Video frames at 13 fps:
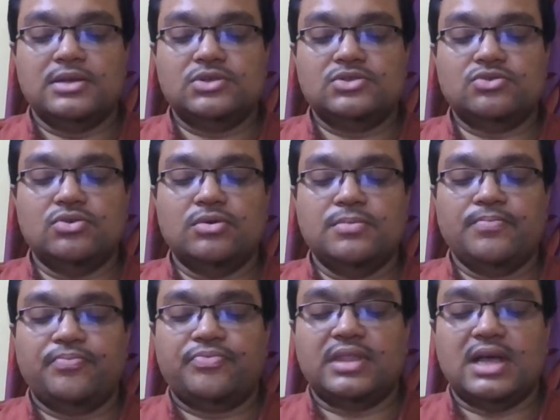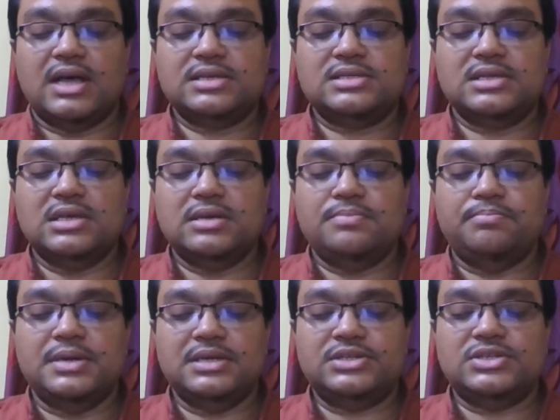So thus he
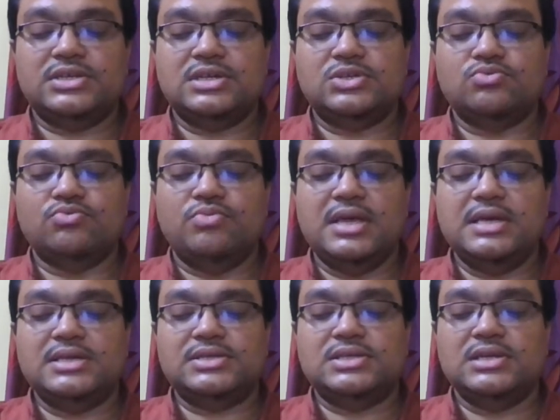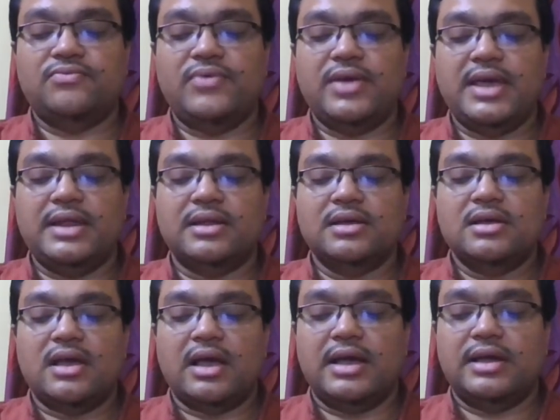beat his wings in vain
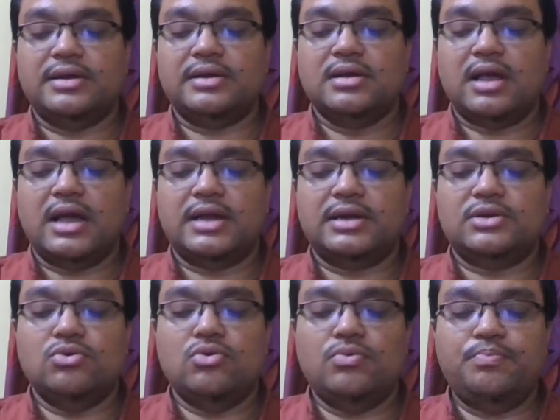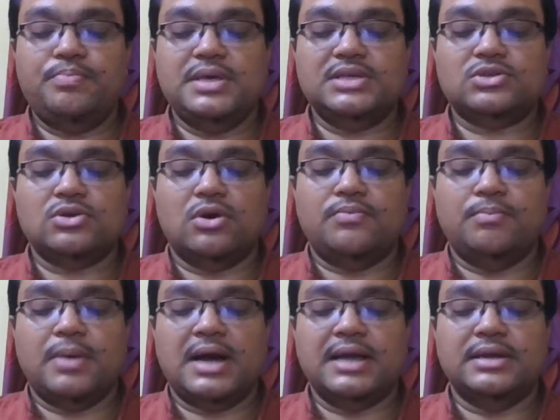and had no peace of
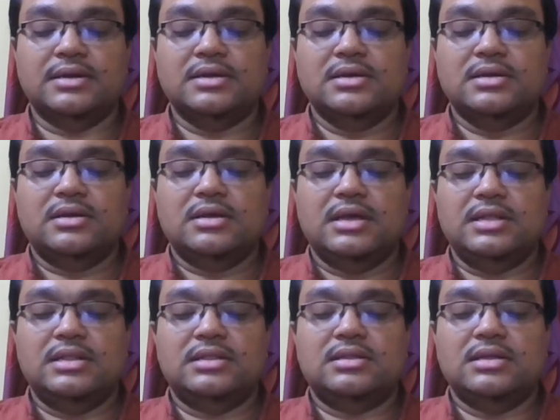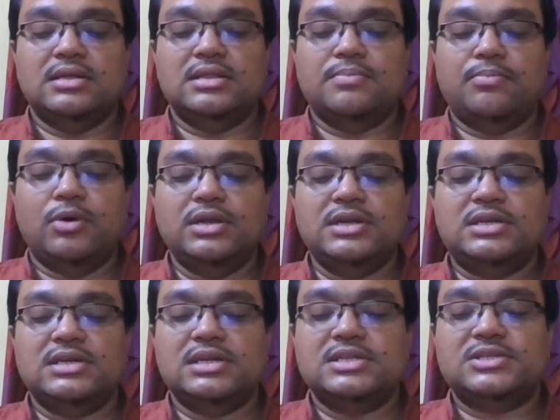mind. In the
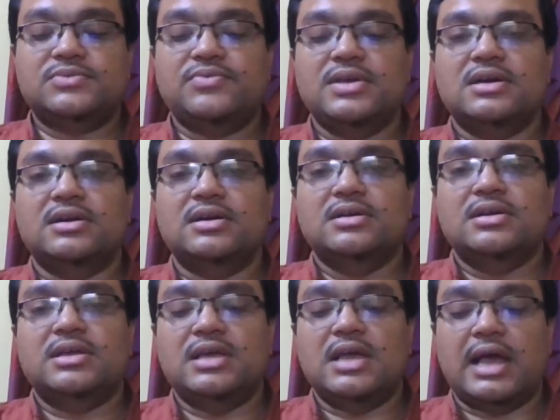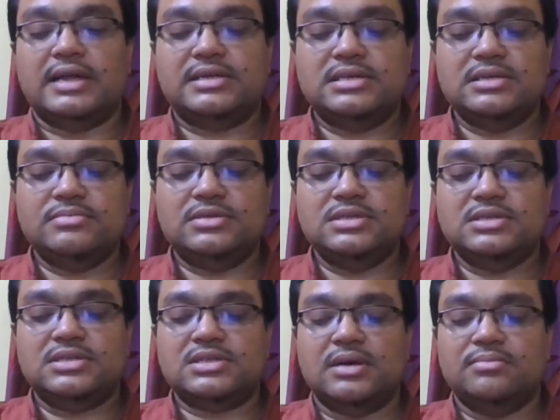political sphere, he
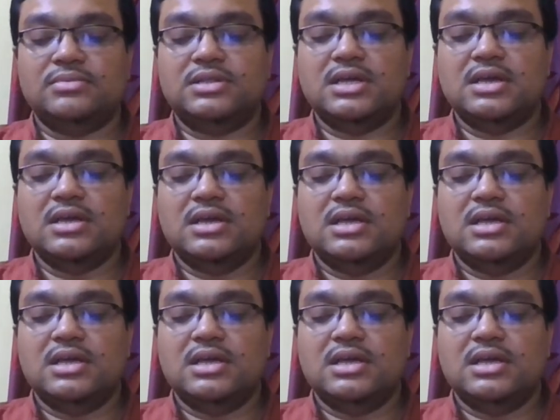attempted something